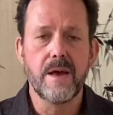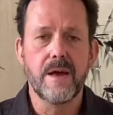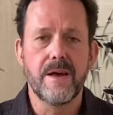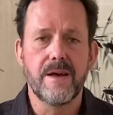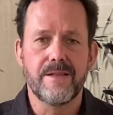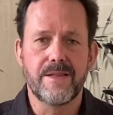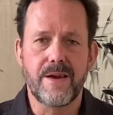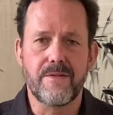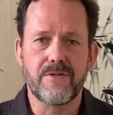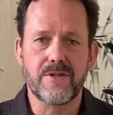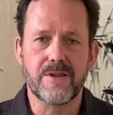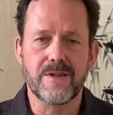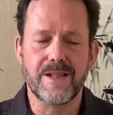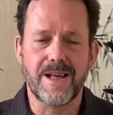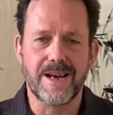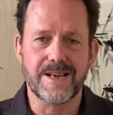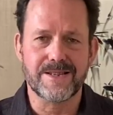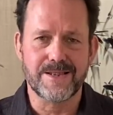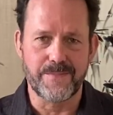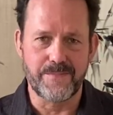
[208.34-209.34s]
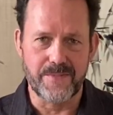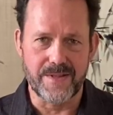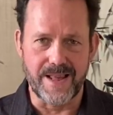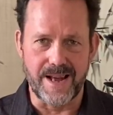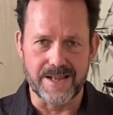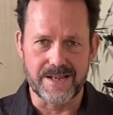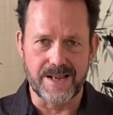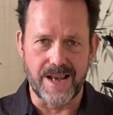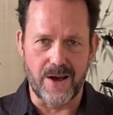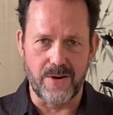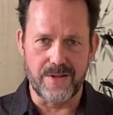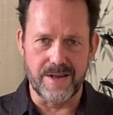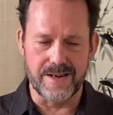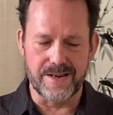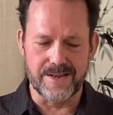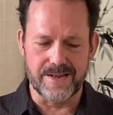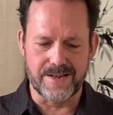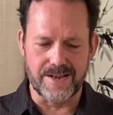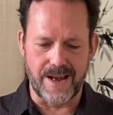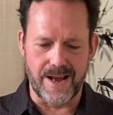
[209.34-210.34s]
Nevertheless, that's how they
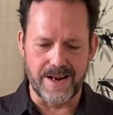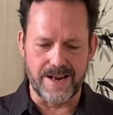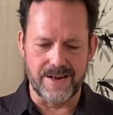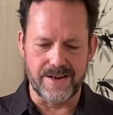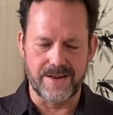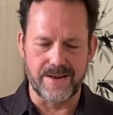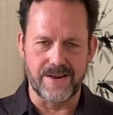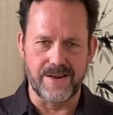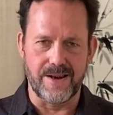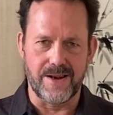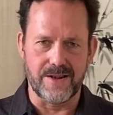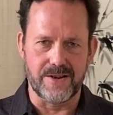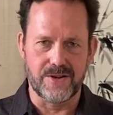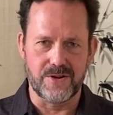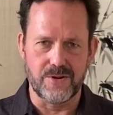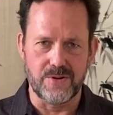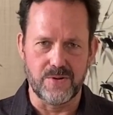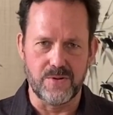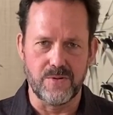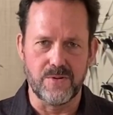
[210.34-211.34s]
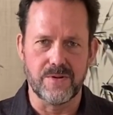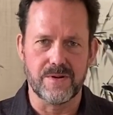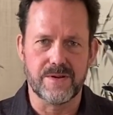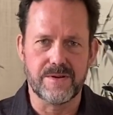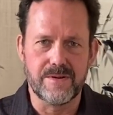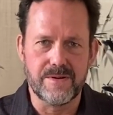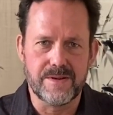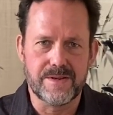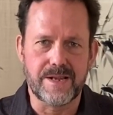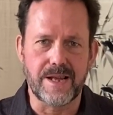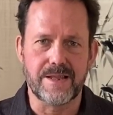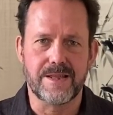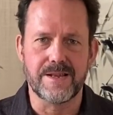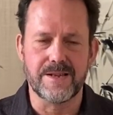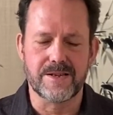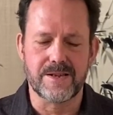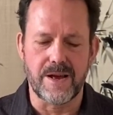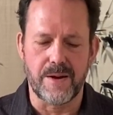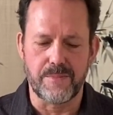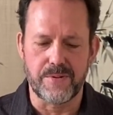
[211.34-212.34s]
decided to set these
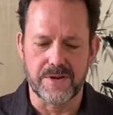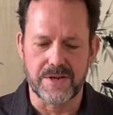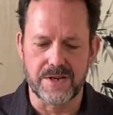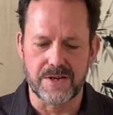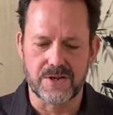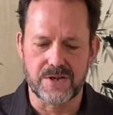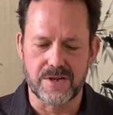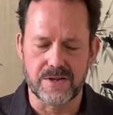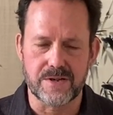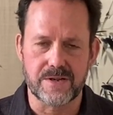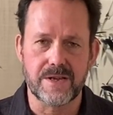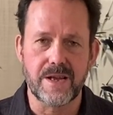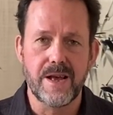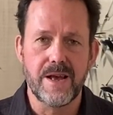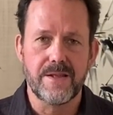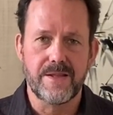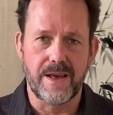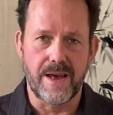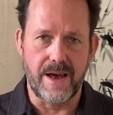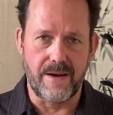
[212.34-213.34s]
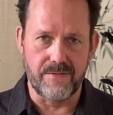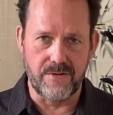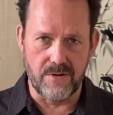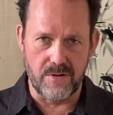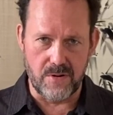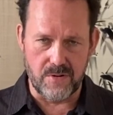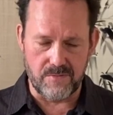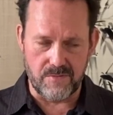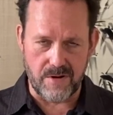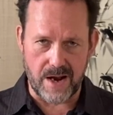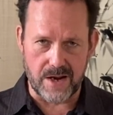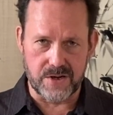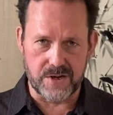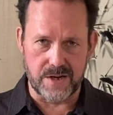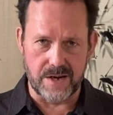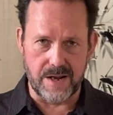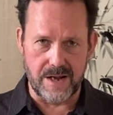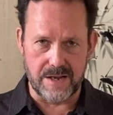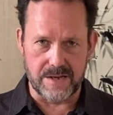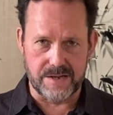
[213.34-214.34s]
competitions. They have their own
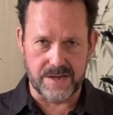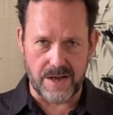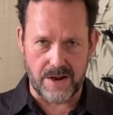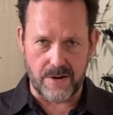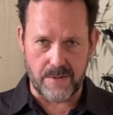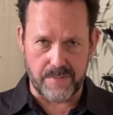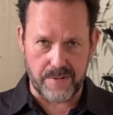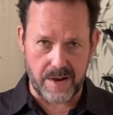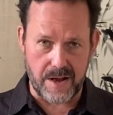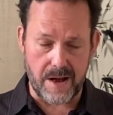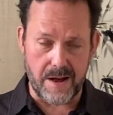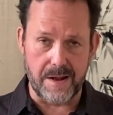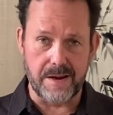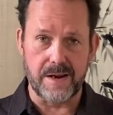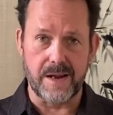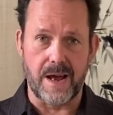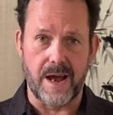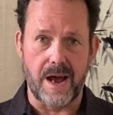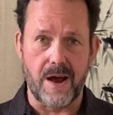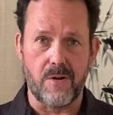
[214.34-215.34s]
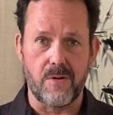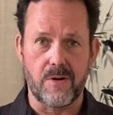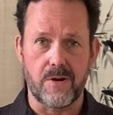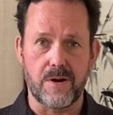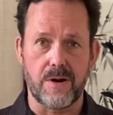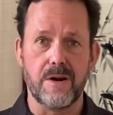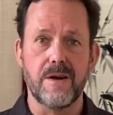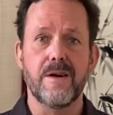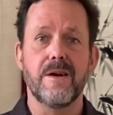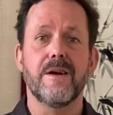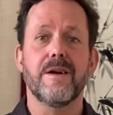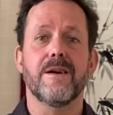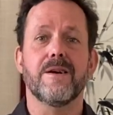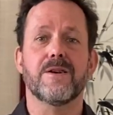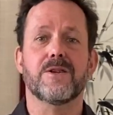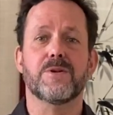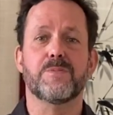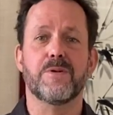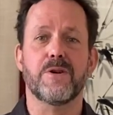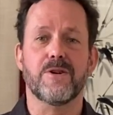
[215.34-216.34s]
rationales that are beyond our
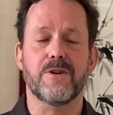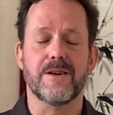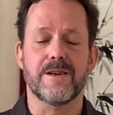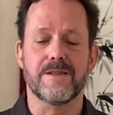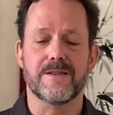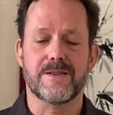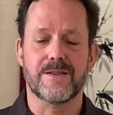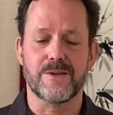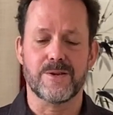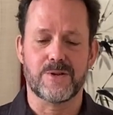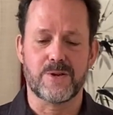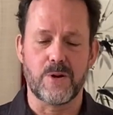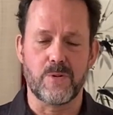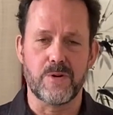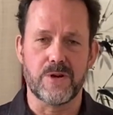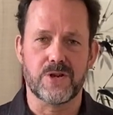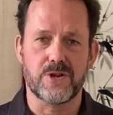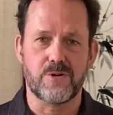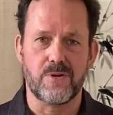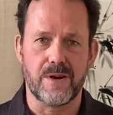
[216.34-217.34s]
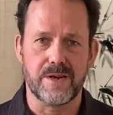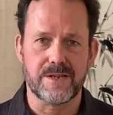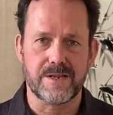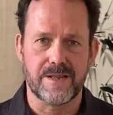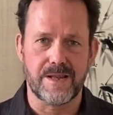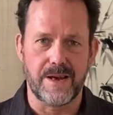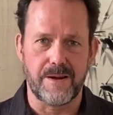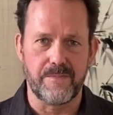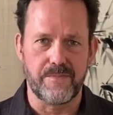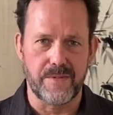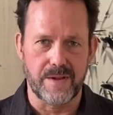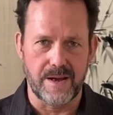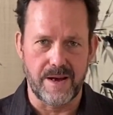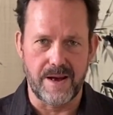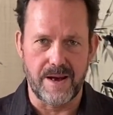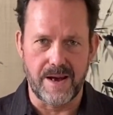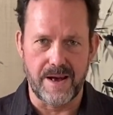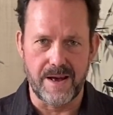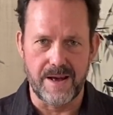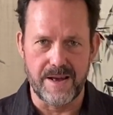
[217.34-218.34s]
experience, so we trust them
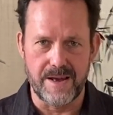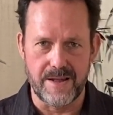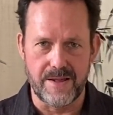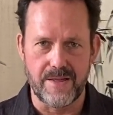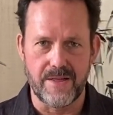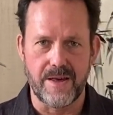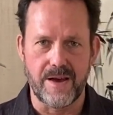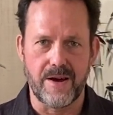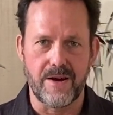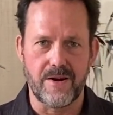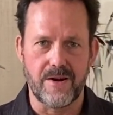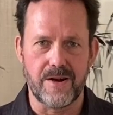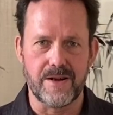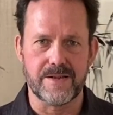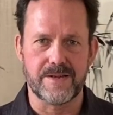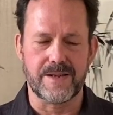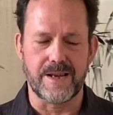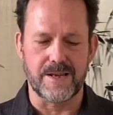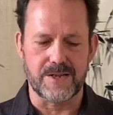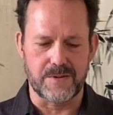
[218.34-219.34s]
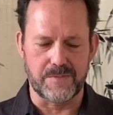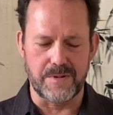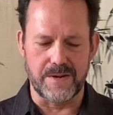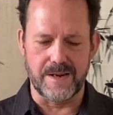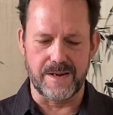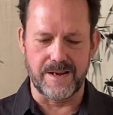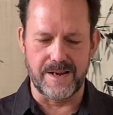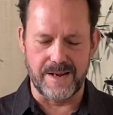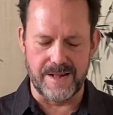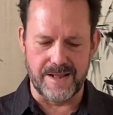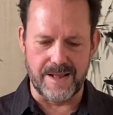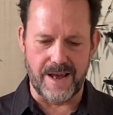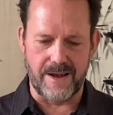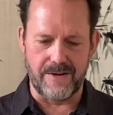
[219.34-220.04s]
in their assessment in that